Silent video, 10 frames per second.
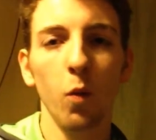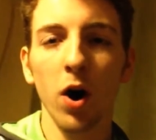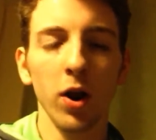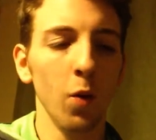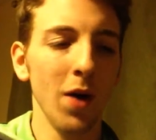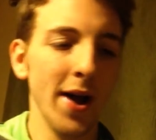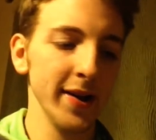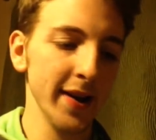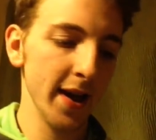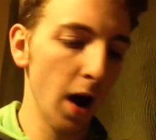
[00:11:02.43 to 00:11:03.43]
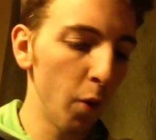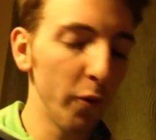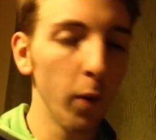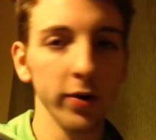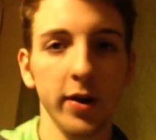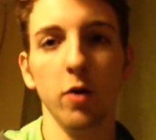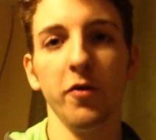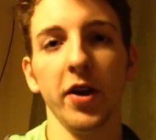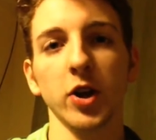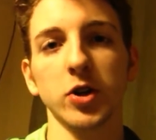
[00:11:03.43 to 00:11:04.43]
what an away day, a
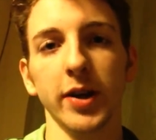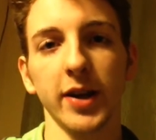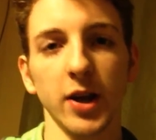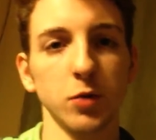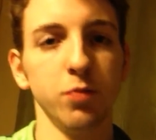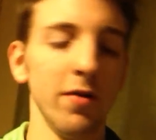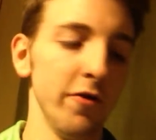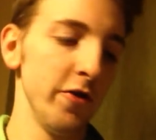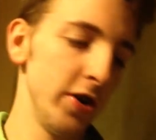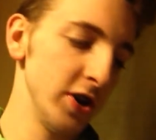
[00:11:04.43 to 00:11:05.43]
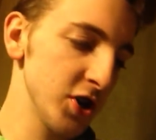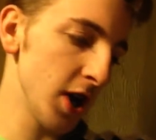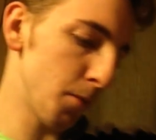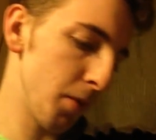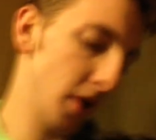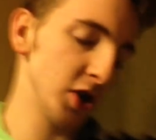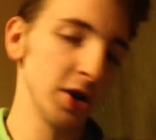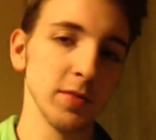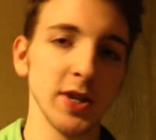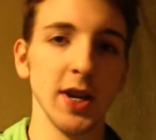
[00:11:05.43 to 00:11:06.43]
1-0 victory against Brentford, a
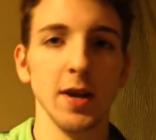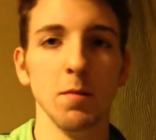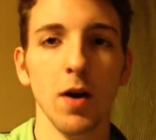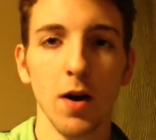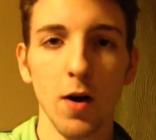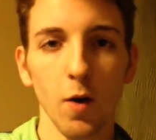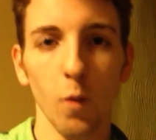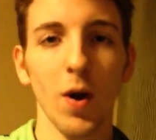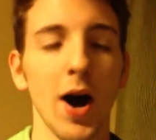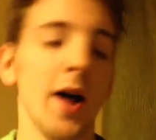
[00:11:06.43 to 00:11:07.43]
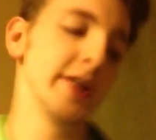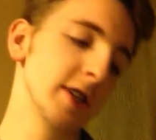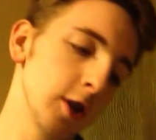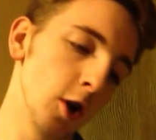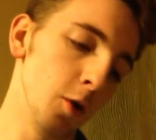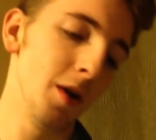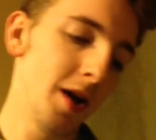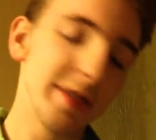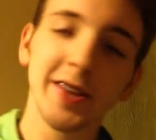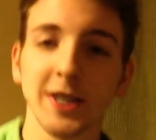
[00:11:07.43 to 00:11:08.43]
championship team. Wow, this
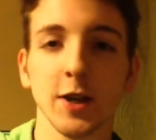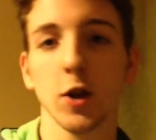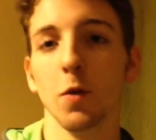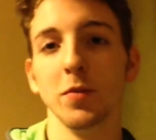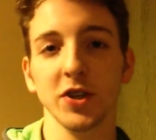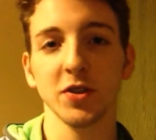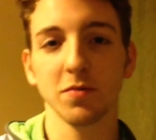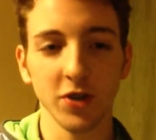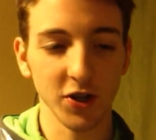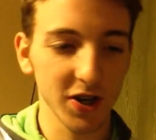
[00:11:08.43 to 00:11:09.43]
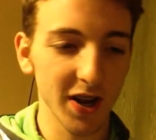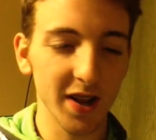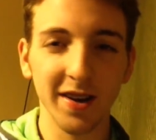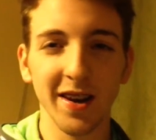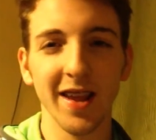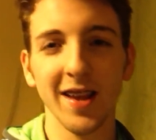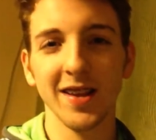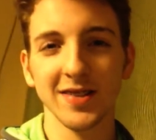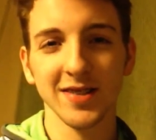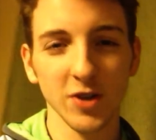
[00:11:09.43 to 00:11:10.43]
club has just,
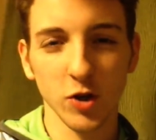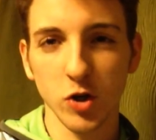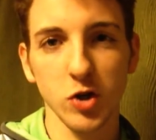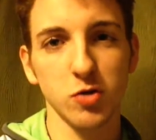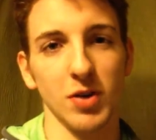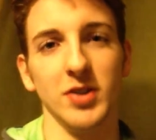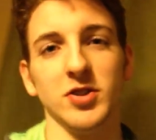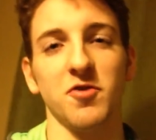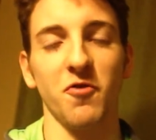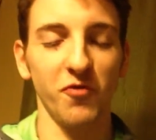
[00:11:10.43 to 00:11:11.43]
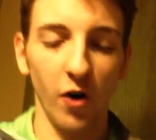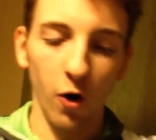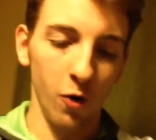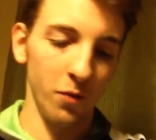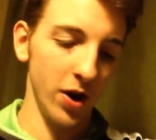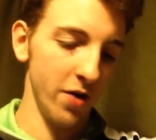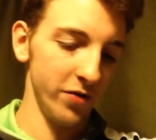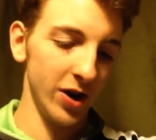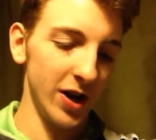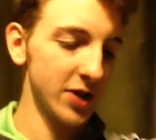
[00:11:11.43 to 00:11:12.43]
it's just transformed over
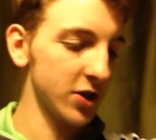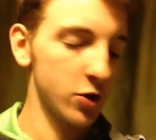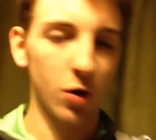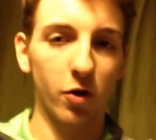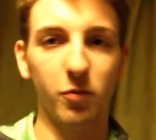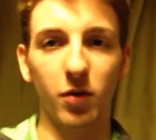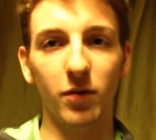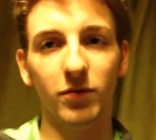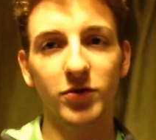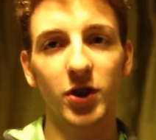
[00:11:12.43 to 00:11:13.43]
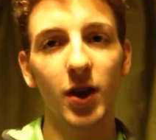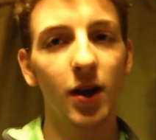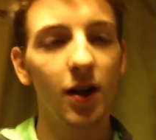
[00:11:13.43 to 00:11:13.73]
the last 12 months.